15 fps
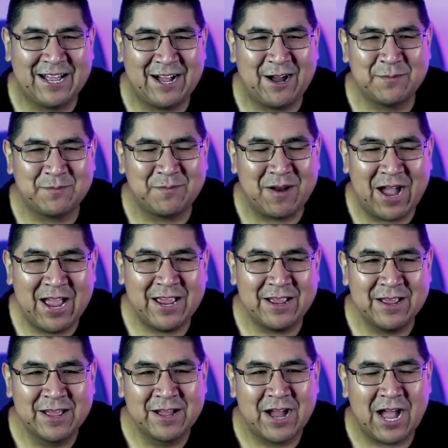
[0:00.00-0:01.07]
on
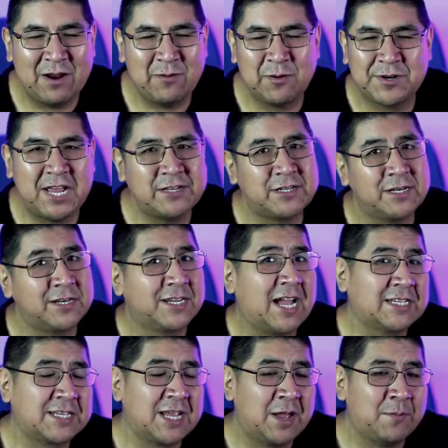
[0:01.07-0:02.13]
my high rotation.
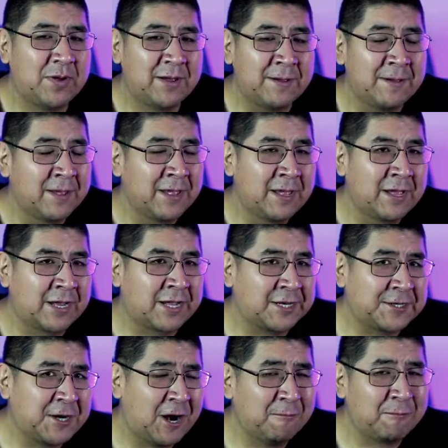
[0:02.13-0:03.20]
Guys, I'm a
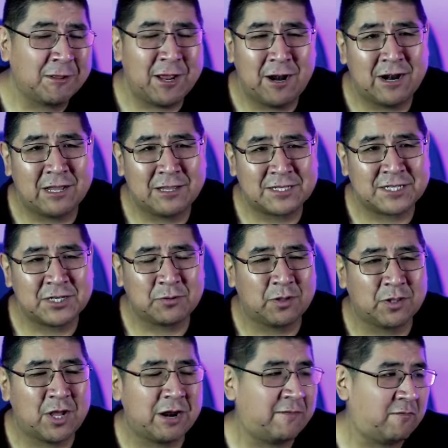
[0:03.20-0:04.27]
guitar player. I listen to
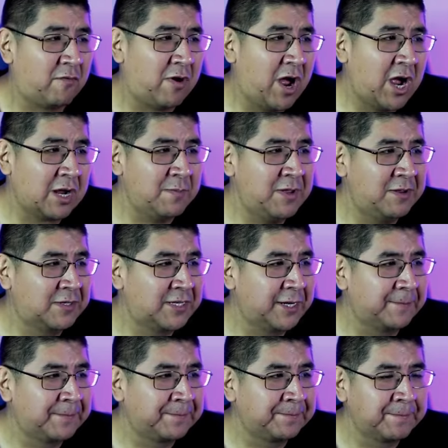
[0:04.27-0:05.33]
a lot of rock music,